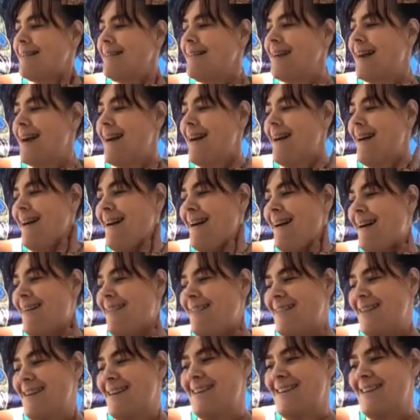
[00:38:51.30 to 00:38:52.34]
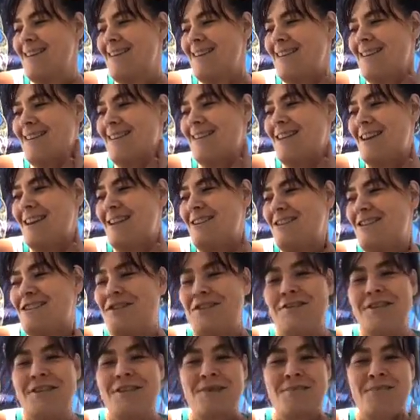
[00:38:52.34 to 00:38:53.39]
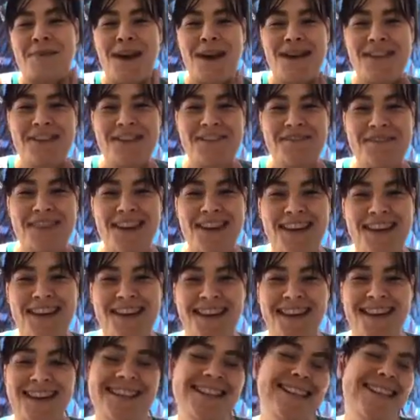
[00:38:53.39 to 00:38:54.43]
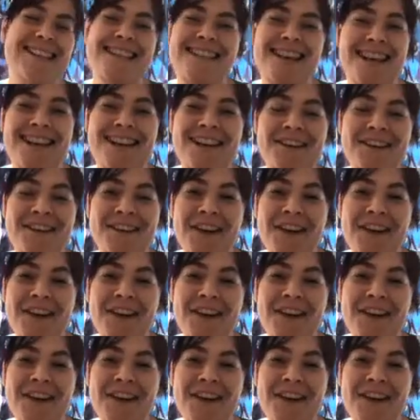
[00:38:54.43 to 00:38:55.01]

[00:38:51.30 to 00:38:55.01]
Yeah, Yenta's a Jewish matchmaker. So